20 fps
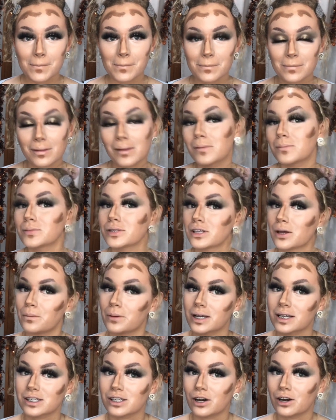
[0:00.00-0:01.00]
I'm so
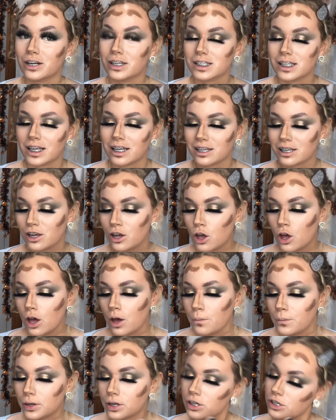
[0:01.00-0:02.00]
excited
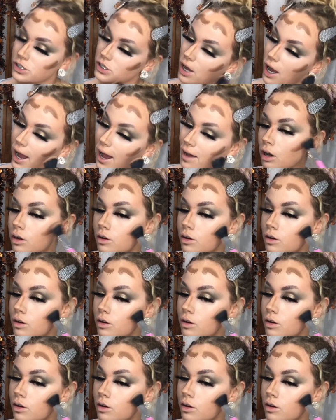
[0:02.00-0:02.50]
because I have